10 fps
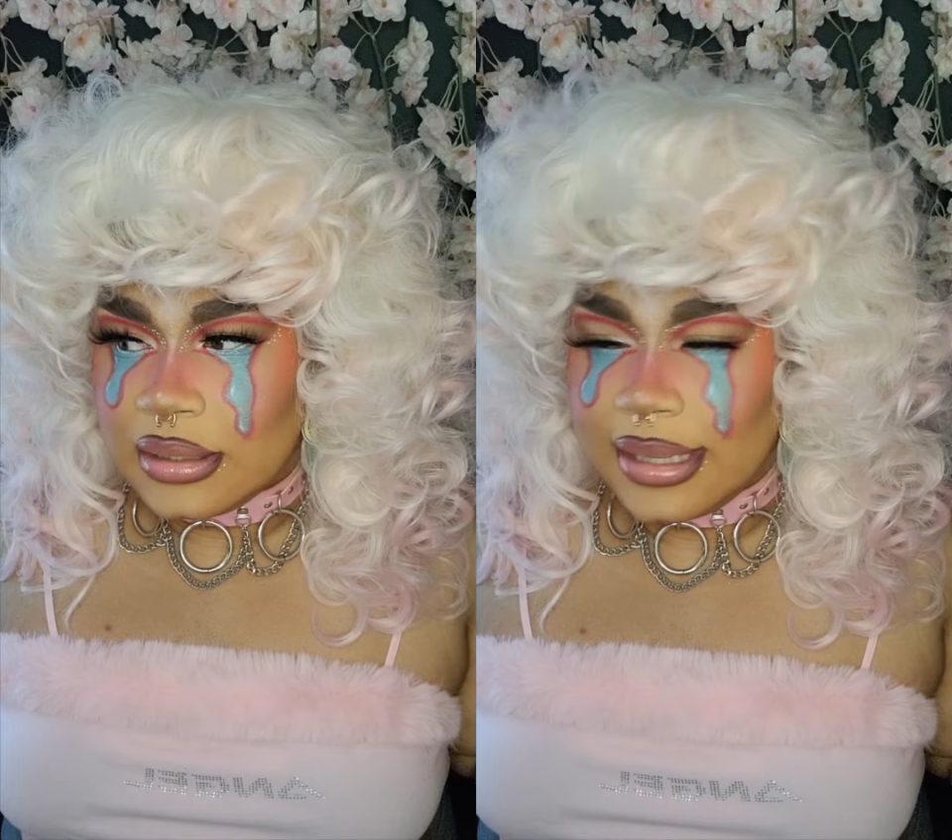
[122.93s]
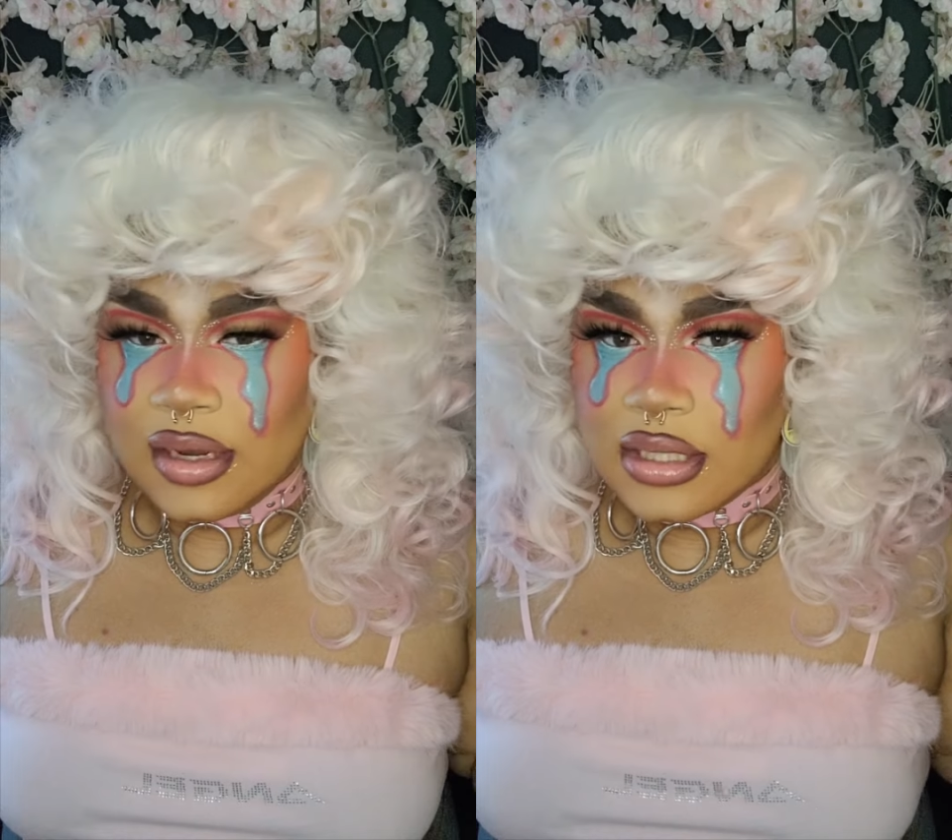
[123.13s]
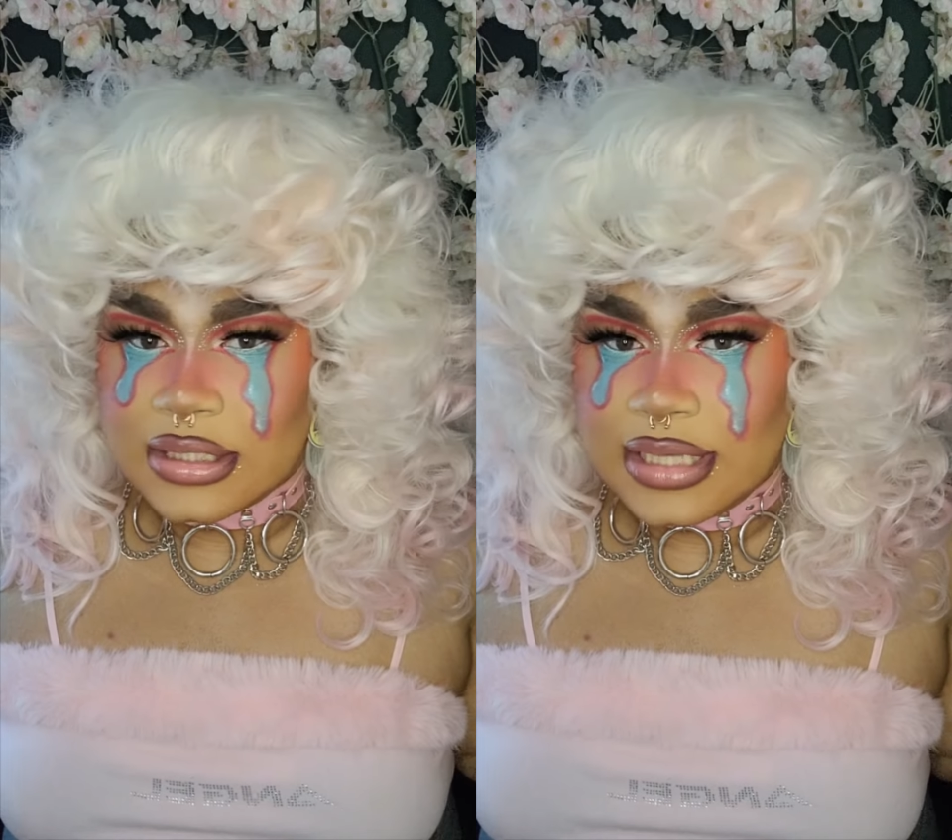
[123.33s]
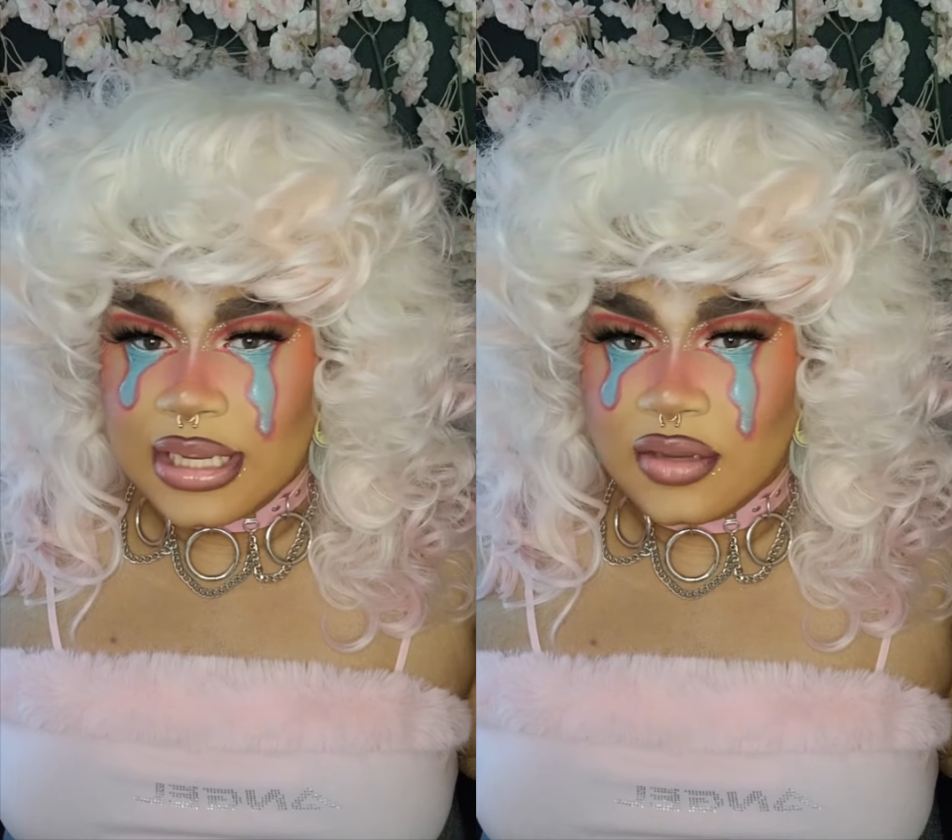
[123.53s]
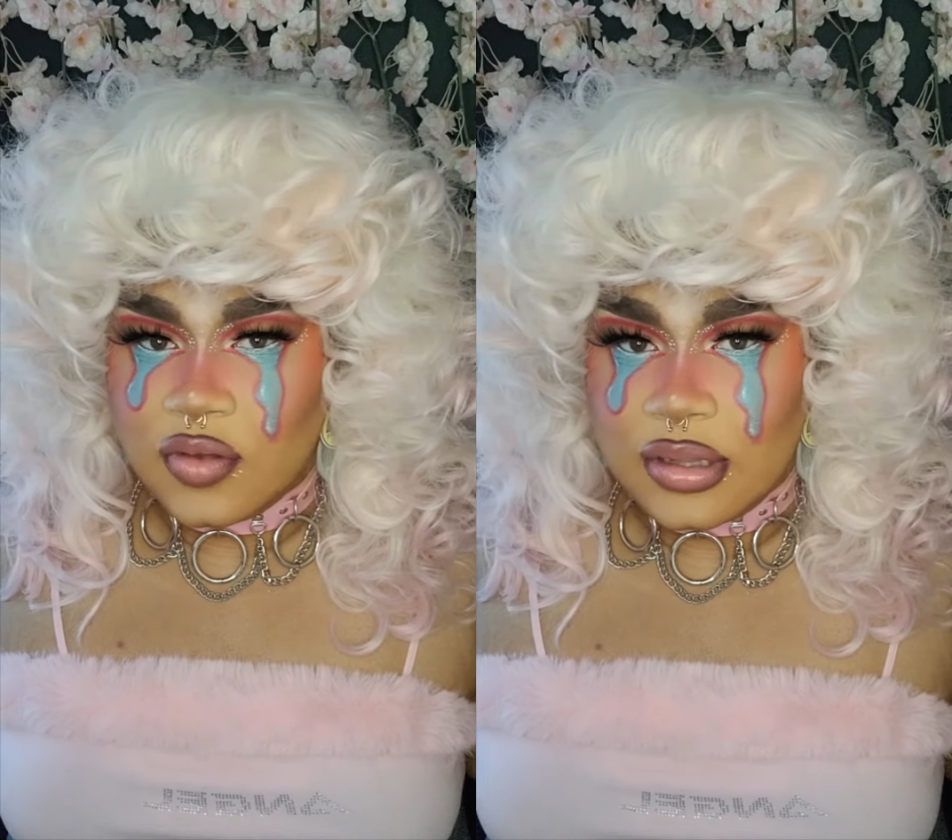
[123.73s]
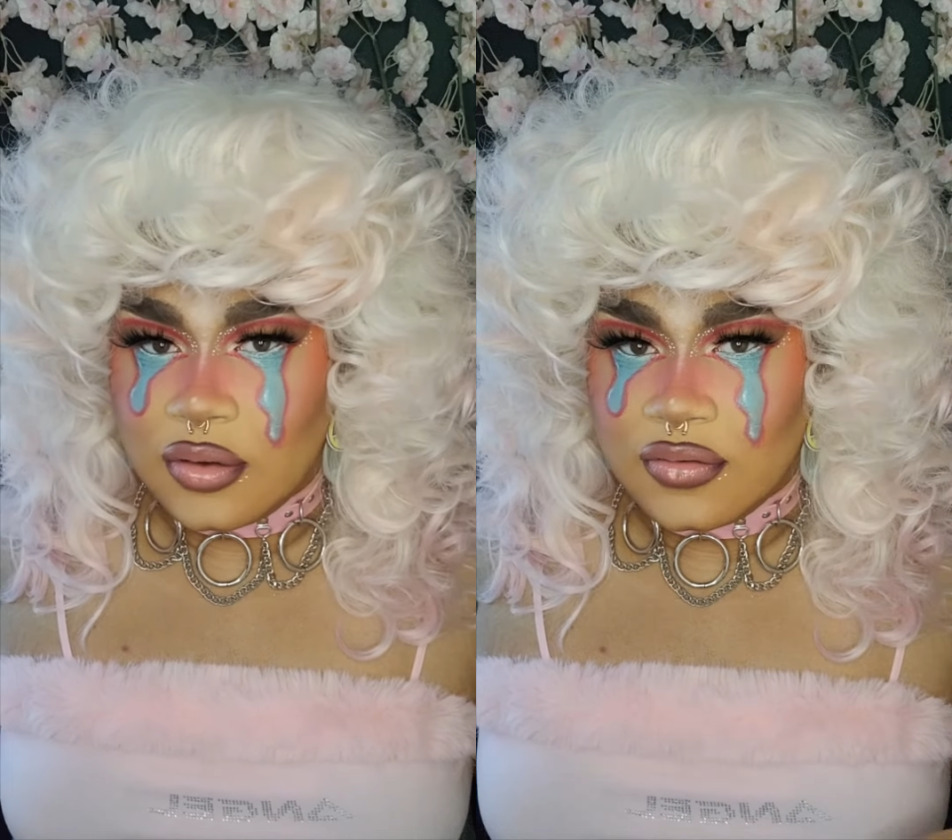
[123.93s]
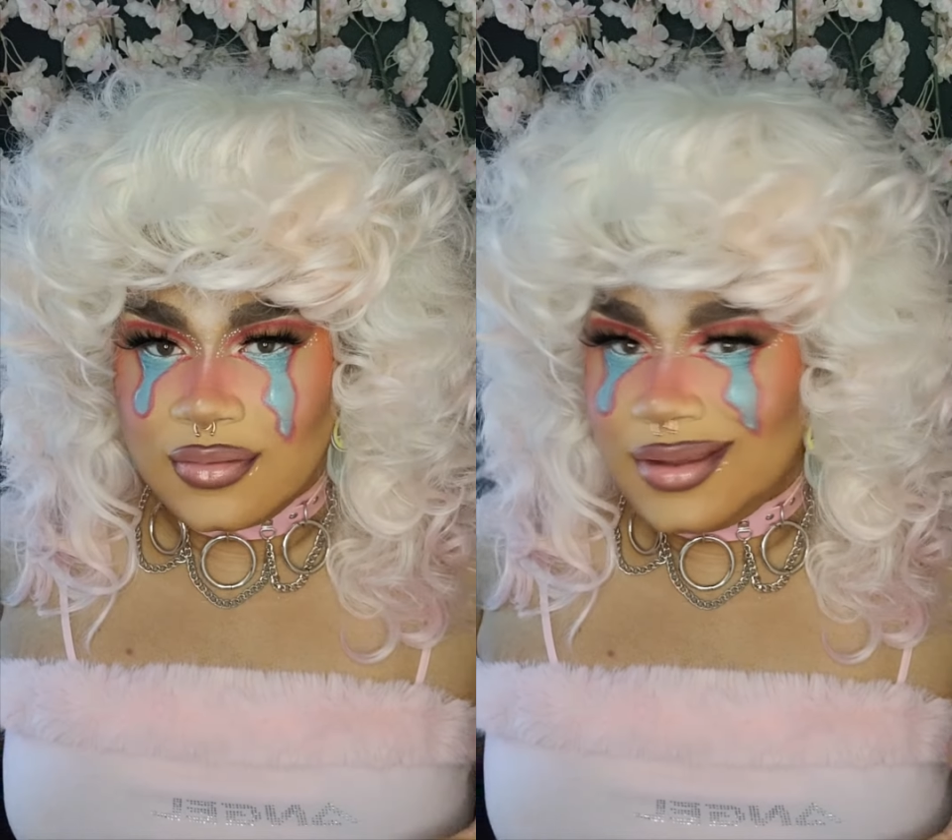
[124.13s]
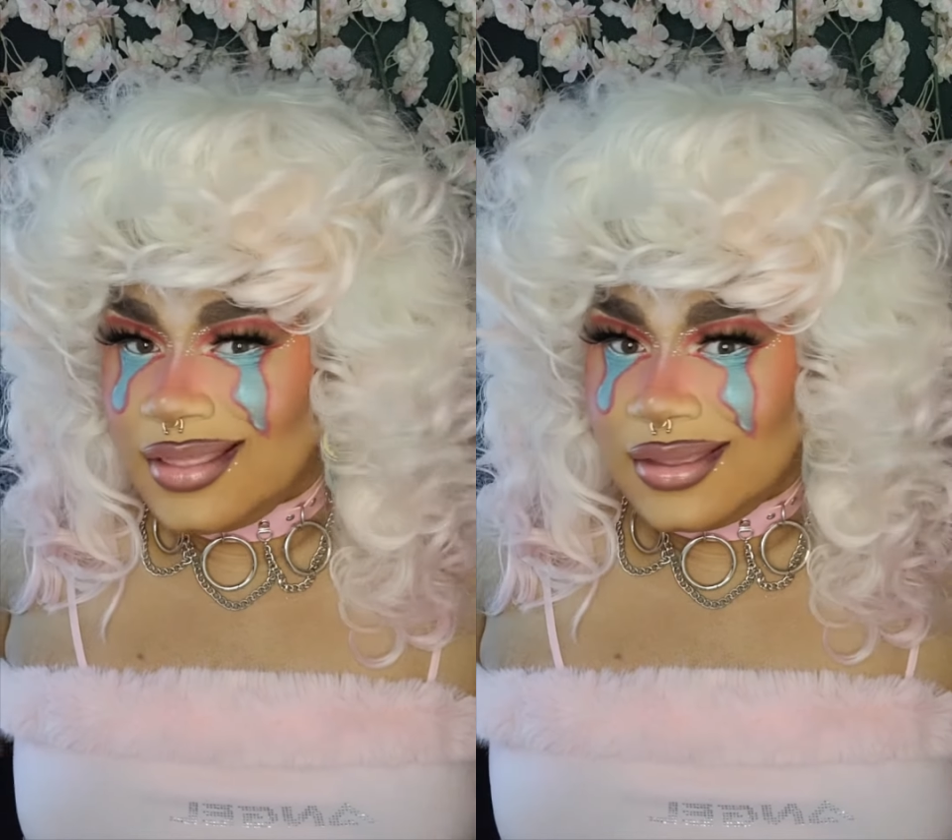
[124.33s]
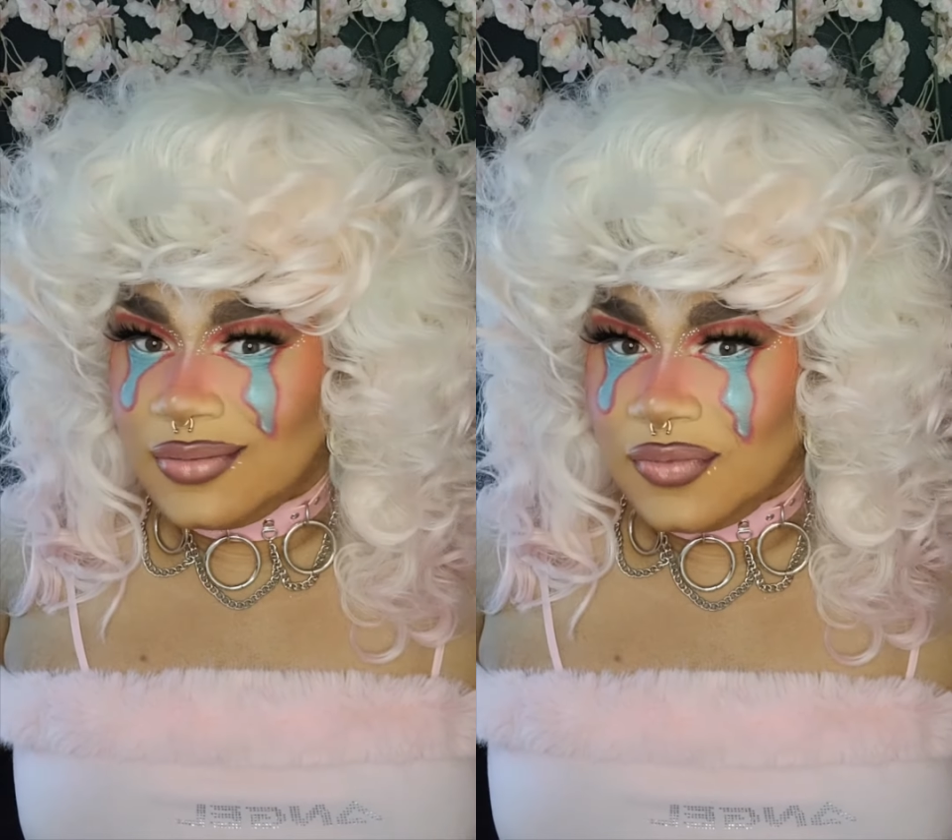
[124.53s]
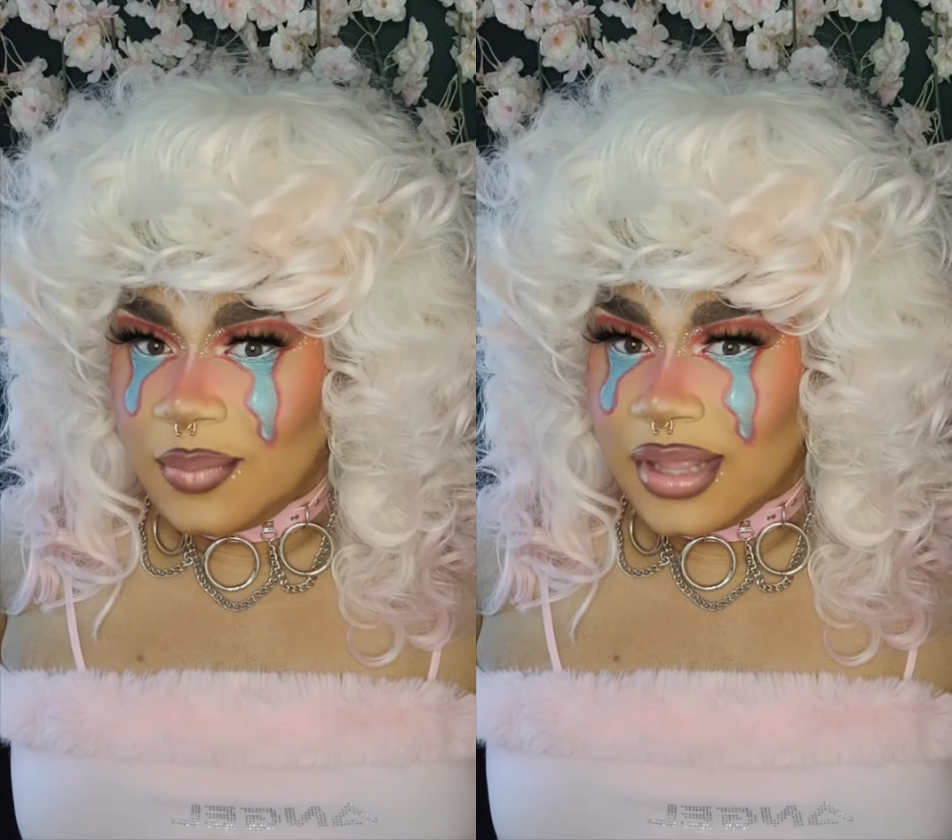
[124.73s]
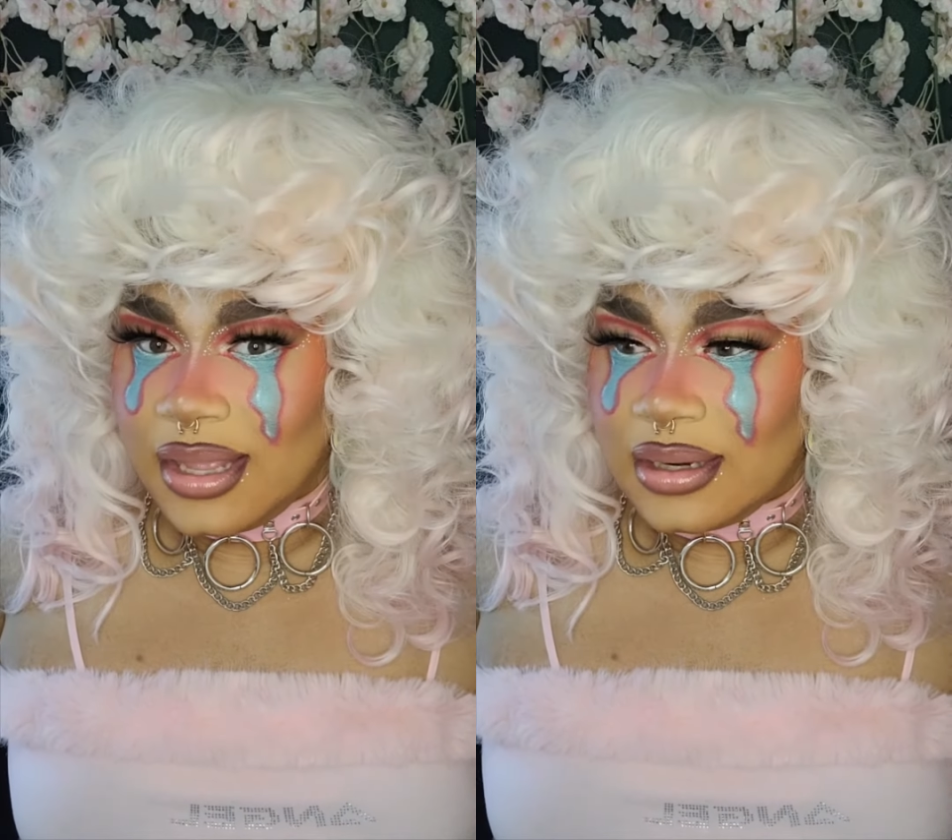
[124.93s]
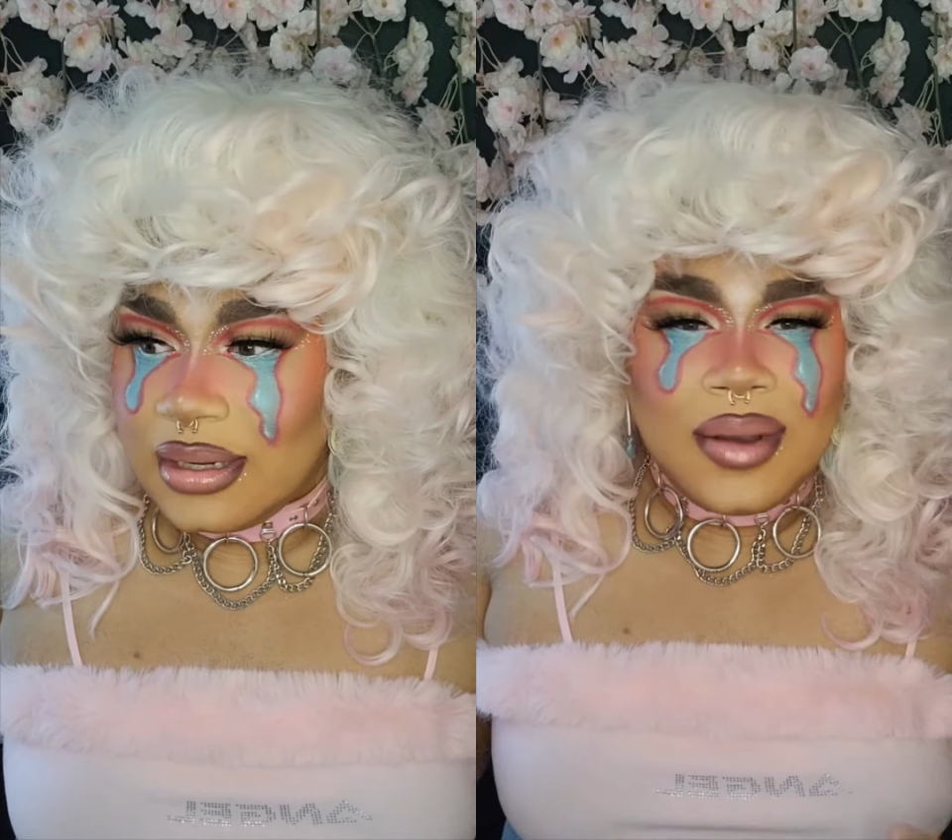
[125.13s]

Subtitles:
they get on stage and there's nothing from that.